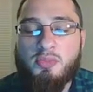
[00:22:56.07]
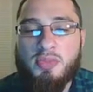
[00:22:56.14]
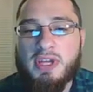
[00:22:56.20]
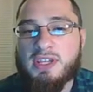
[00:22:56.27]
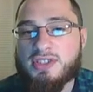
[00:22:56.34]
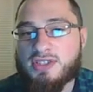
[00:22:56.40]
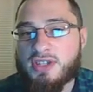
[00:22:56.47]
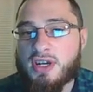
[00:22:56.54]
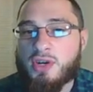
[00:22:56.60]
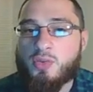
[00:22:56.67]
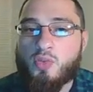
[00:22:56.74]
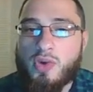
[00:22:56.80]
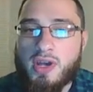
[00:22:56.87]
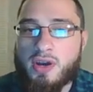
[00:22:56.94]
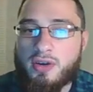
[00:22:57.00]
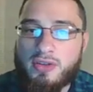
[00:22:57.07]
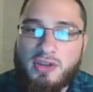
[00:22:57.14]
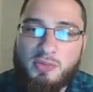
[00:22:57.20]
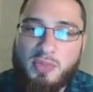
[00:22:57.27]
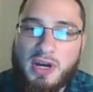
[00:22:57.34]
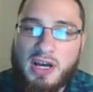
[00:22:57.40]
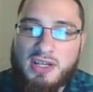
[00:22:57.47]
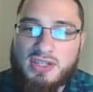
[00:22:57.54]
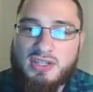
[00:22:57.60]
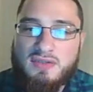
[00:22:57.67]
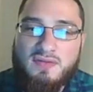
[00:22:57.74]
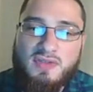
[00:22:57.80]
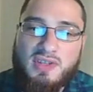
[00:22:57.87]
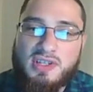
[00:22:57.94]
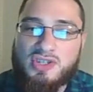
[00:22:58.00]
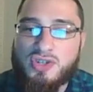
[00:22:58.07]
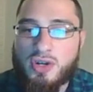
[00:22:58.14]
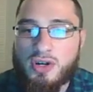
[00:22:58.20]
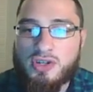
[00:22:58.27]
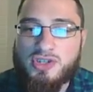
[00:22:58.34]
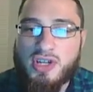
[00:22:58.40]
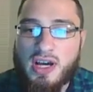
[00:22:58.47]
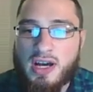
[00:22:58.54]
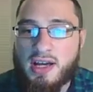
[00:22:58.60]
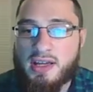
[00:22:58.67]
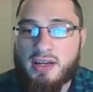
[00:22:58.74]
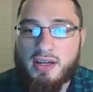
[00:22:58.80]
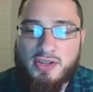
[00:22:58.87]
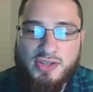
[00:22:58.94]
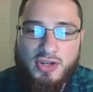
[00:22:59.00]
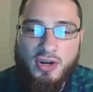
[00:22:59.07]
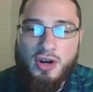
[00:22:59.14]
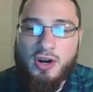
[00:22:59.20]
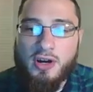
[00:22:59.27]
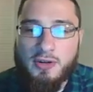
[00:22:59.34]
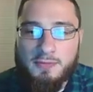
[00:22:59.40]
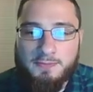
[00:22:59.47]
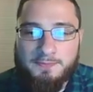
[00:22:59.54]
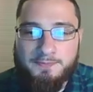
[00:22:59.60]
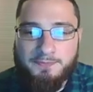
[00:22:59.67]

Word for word: based on where the positively charged ions are